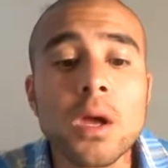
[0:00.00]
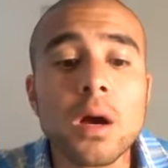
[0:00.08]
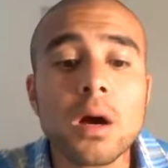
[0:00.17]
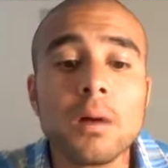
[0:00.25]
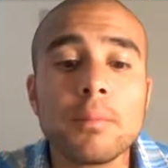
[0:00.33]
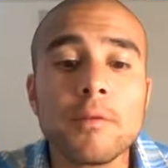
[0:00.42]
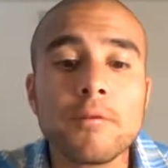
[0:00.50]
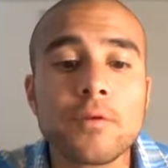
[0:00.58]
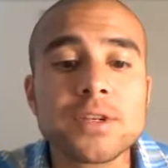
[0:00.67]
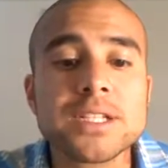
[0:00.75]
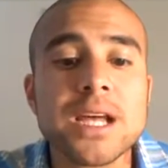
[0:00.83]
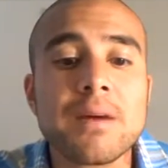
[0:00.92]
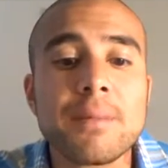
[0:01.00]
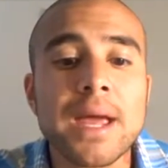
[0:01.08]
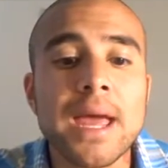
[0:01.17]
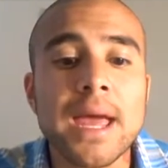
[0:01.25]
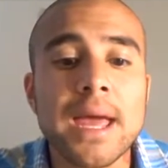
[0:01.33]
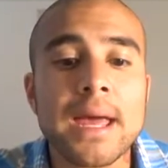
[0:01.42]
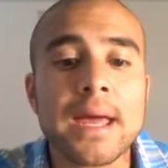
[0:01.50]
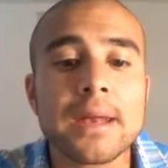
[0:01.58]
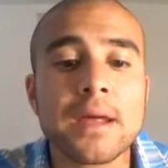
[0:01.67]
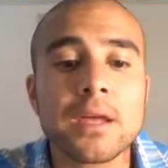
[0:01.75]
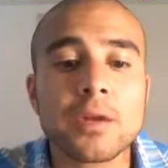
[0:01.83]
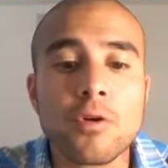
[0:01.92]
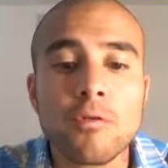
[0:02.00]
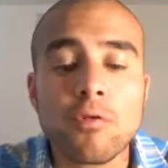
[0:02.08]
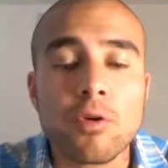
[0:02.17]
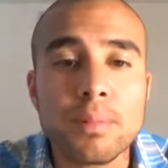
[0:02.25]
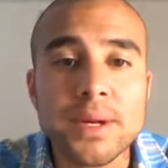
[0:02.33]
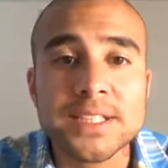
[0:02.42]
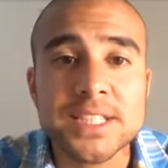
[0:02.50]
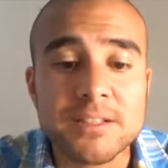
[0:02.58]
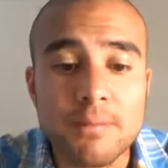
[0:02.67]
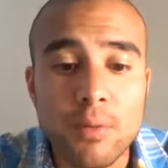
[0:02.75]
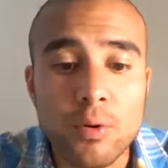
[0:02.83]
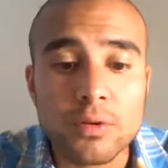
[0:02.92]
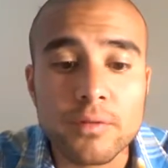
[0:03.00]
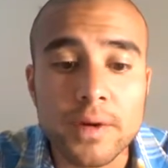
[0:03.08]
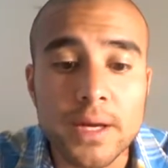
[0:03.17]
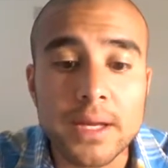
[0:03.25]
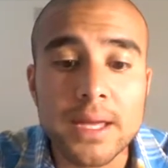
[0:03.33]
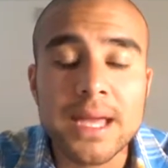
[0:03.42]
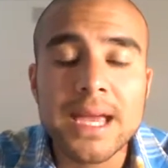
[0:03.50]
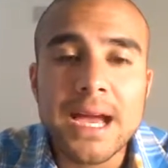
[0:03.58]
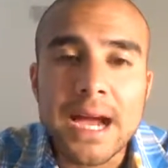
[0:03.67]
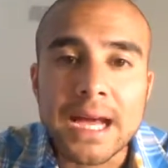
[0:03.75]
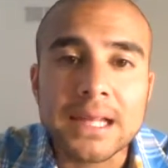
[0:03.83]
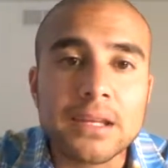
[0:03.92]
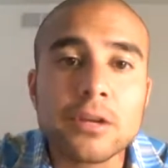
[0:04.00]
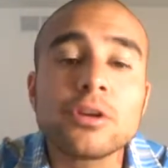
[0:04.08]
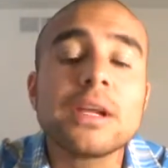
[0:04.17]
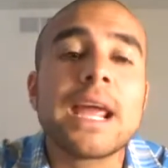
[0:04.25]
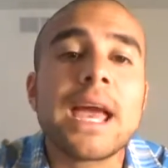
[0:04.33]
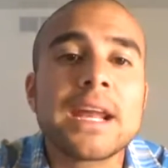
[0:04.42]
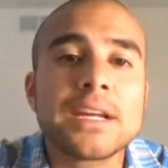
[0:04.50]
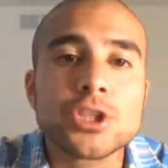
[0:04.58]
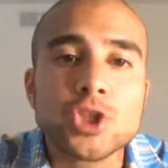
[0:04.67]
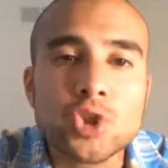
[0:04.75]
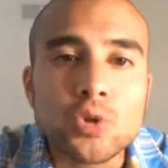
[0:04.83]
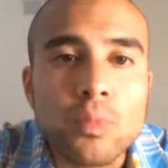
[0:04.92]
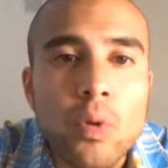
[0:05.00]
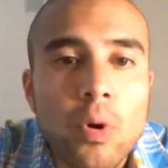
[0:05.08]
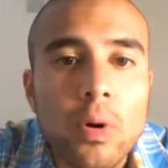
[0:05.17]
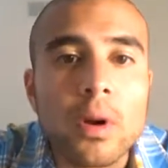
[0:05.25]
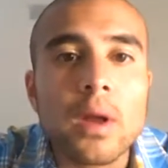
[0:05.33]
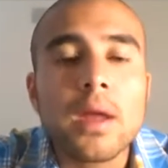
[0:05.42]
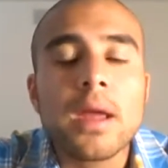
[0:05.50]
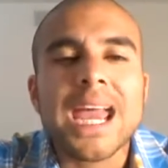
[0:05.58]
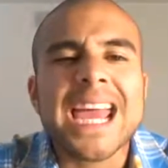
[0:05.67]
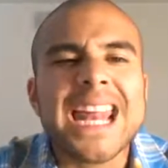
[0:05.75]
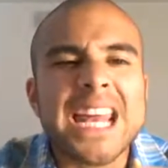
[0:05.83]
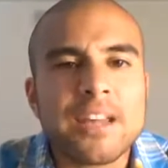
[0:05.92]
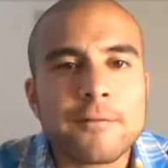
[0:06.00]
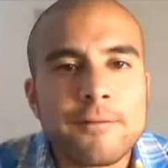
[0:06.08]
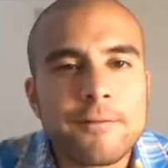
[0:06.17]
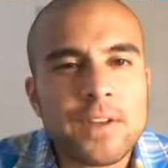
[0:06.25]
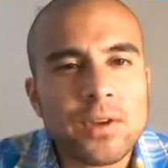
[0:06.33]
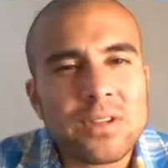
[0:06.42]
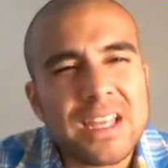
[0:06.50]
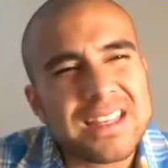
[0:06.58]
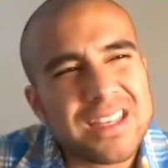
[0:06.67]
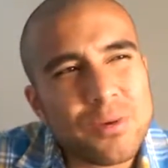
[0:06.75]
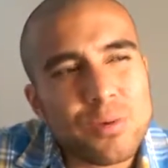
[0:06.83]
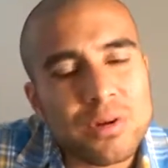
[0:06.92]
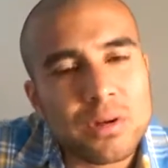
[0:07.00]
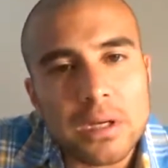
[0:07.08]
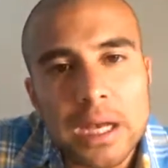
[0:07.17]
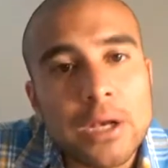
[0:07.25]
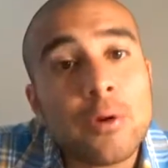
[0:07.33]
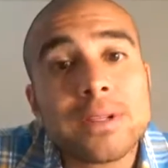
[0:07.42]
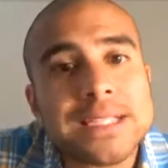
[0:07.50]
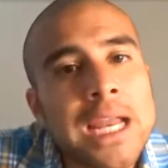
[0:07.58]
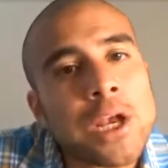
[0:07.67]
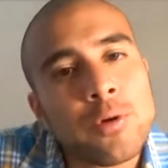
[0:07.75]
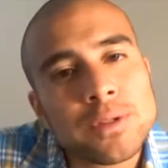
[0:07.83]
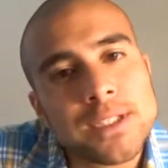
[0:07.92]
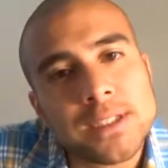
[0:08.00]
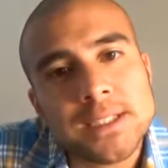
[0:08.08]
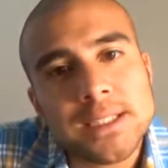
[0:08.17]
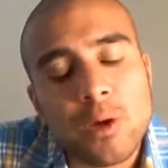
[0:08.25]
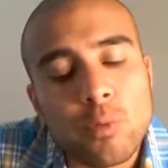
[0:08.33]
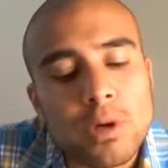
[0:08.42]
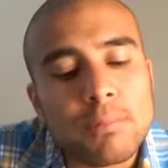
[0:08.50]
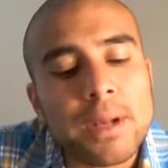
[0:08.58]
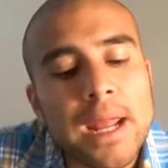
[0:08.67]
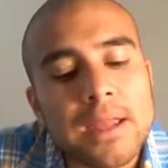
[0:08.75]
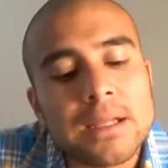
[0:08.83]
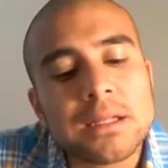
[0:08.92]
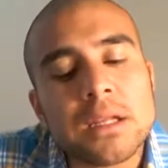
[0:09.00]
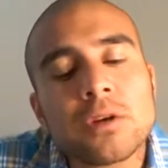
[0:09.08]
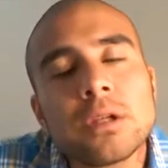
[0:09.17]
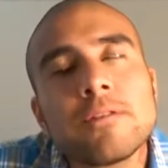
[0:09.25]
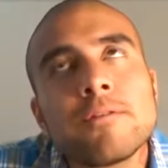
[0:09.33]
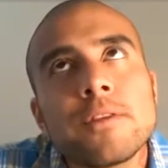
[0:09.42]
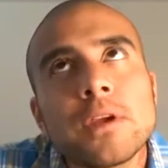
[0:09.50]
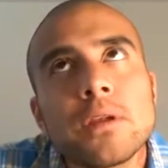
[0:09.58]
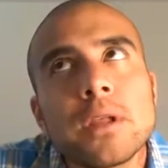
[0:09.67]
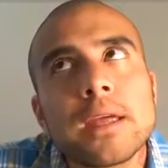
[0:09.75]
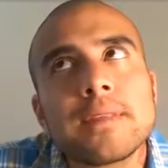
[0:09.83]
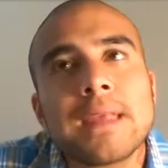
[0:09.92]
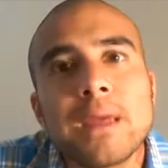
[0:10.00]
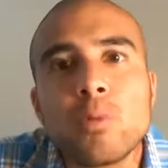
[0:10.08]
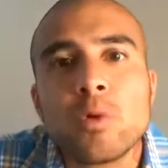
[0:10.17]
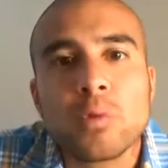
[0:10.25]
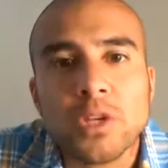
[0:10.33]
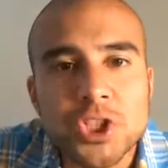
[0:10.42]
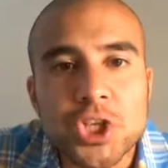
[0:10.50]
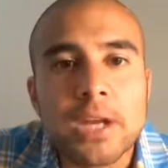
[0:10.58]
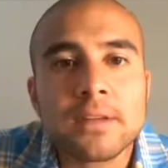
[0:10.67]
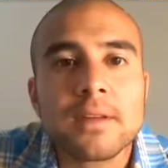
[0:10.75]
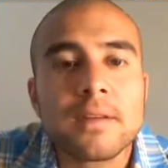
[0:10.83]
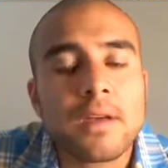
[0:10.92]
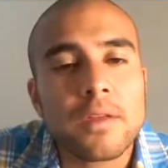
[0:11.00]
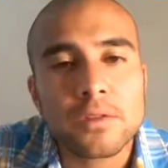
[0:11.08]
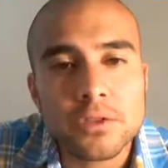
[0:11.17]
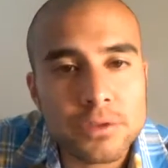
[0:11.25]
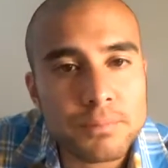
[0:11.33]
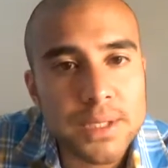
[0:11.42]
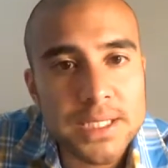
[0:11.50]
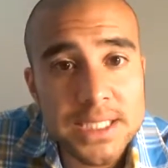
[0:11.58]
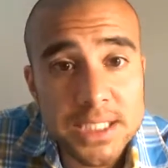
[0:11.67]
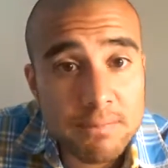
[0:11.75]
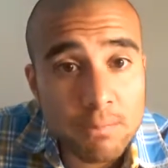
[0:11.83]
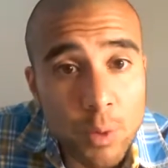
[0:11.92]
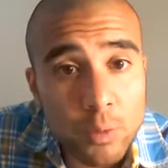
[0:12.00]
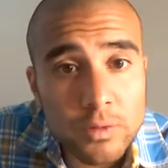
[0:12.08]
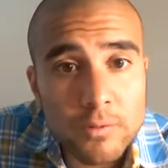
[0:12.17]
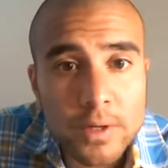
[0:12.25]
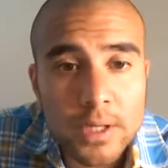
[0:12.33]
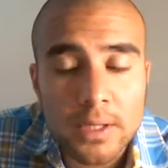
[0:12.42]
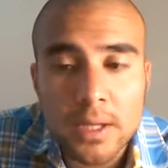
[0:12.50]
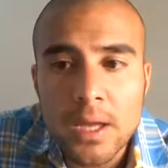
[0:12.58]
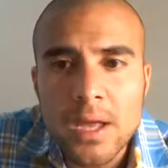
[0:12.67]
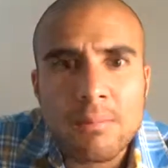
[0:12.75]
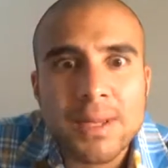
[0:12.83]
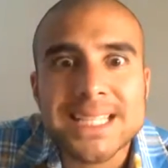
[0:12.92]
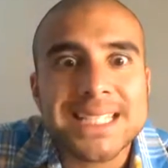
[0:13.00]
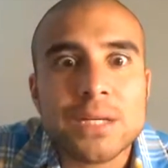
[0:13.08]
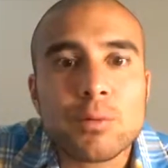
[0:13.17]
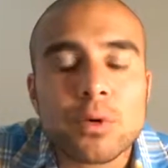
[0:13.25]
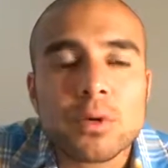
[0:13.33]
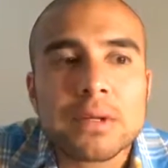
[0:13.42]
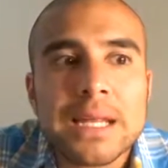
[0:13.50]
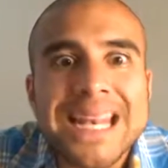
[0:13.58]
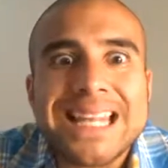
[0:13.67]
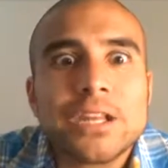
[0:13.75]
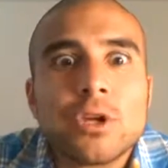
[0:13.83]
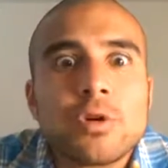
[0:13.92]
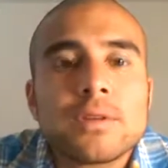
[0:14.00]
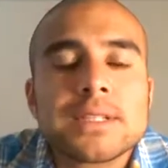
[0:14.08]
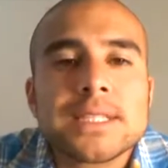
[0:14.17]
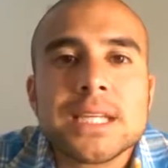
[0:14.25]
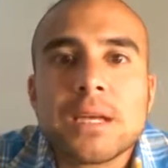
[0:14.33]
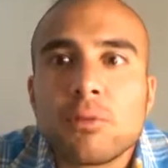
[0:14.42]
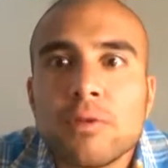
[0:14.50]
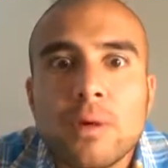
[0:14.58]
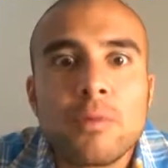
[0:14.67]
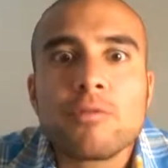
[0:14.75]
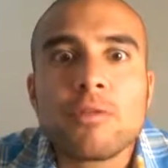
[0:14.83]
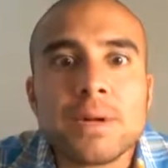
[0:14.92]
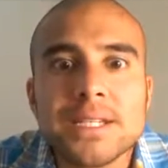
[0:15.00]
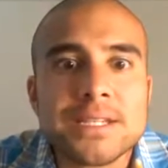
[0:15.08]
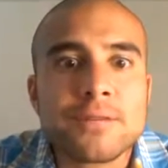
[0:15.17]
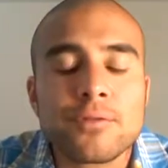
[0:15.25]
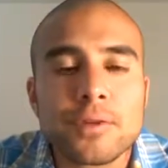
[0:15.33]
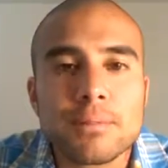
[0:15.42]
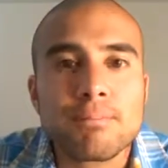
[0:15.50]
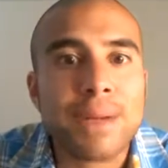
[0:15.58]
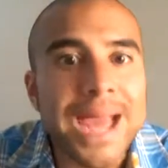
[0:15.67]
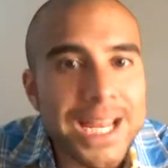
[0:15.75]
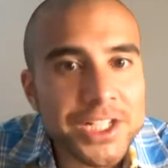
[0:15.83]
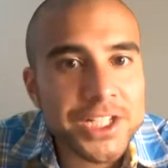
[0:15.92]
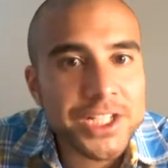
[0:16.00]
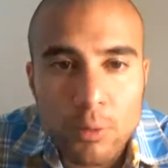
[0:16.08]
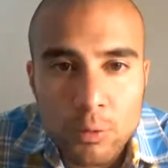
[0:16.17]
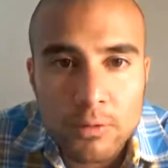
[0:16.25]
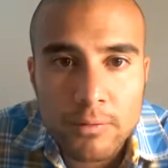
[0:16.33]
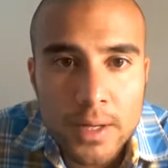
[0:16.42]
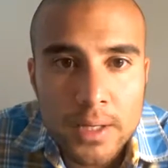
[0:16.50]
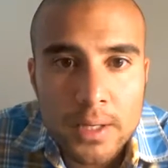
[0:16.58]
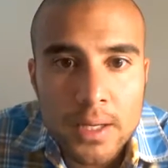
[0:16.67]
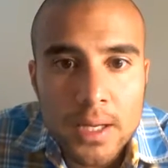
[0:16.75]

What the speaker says: The first time I had, 4 pieces of Moldavite, I literally added 2 more, and I could feel like they were, I know it's going to sound weird, but I could literally feel like they were rejecting the other 2 pieces of Moldavite because they didn't look the same, or they were from a different batch of Moldavite.